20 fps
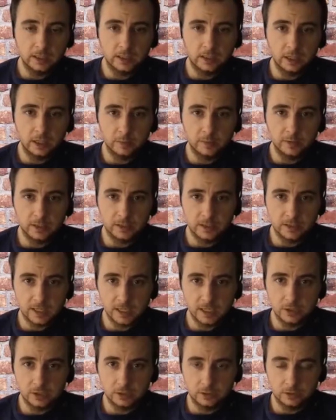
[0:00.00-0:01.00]
in coming
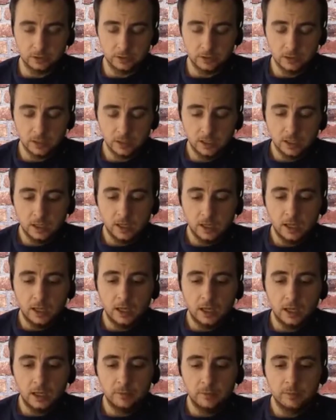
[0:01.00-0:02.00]
sessions.
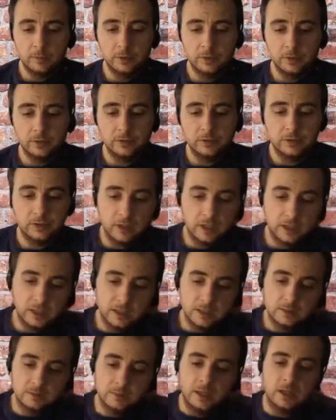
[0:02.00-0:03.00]
But
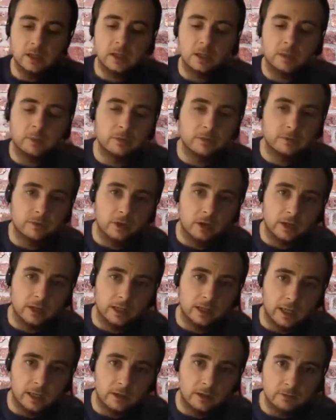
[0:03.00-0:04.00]
it's made up of
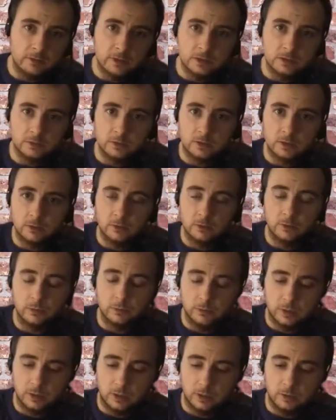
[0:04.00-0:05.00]
9 areas. We
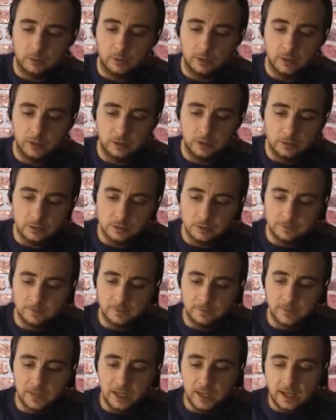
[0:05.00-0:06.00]
call them the 9
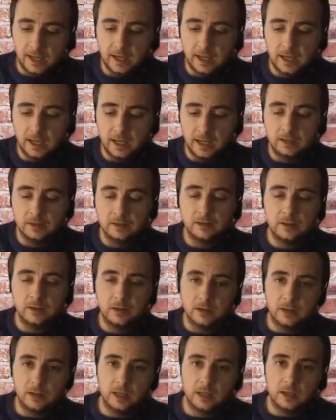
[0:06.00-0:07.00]
pillars, and
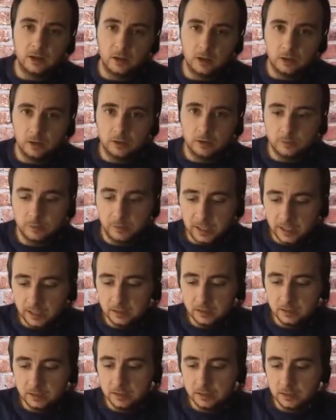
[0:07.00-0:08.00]
they are
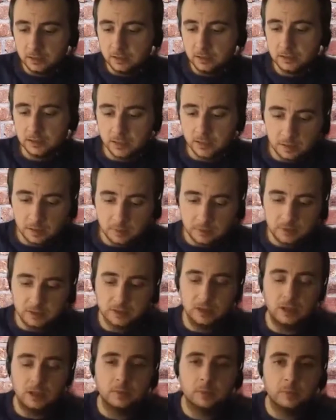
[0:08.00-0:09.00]
demand, scheme
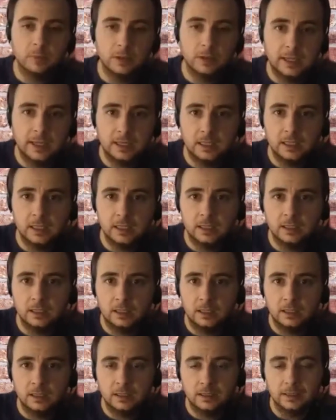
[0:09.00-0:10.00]
design,
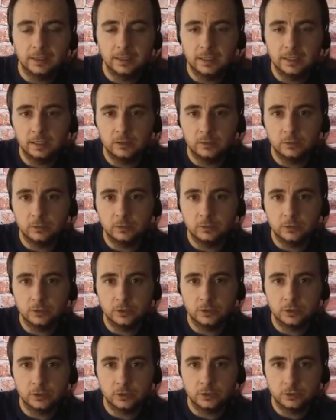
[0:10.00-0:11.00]
planning,
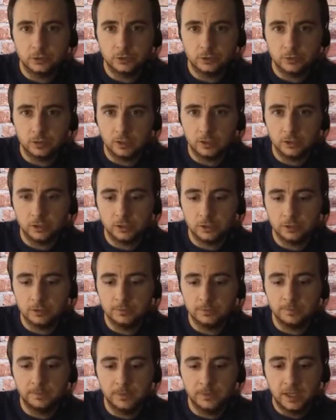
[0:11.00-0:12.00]
legals,
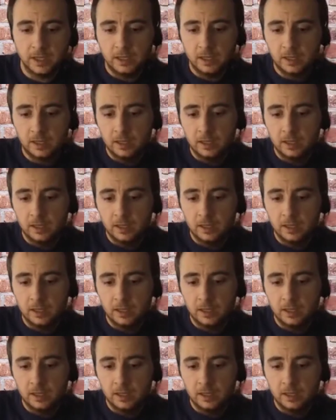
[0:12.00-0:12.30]
construction,